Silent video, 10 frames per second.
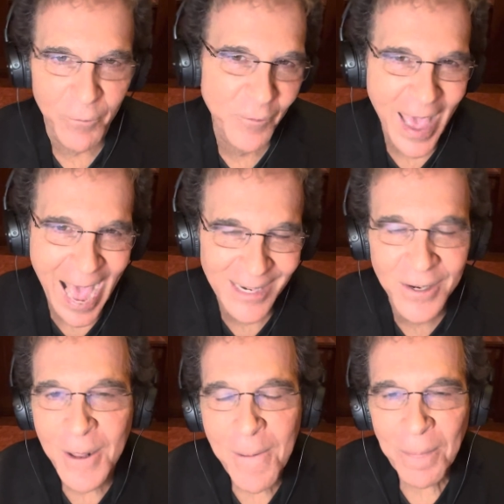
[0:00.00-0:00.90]

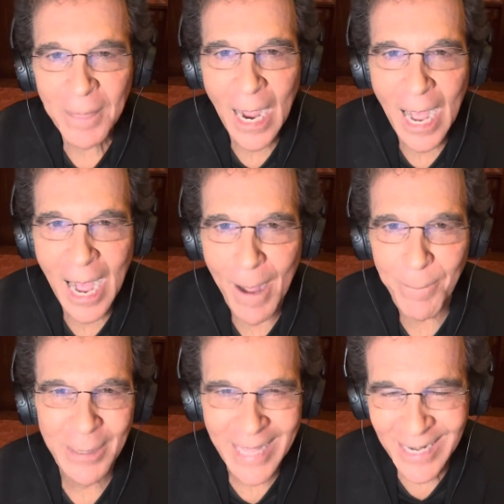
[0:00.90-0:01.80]
fat.
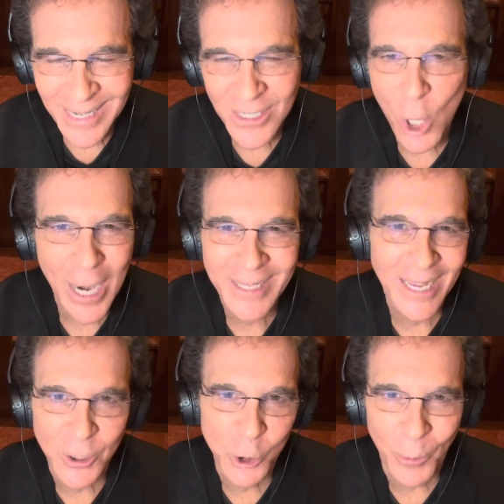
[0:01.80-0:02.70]
Um, but that does not
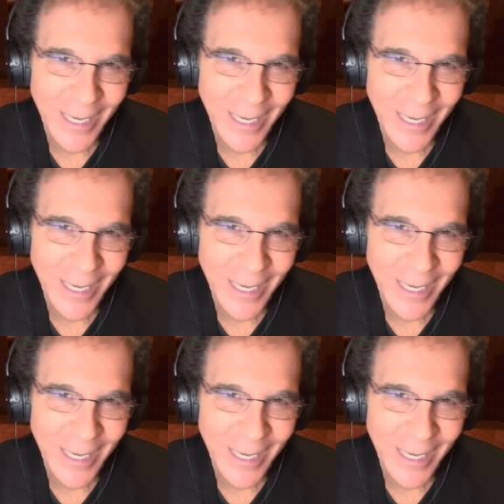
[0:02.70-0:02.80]
get you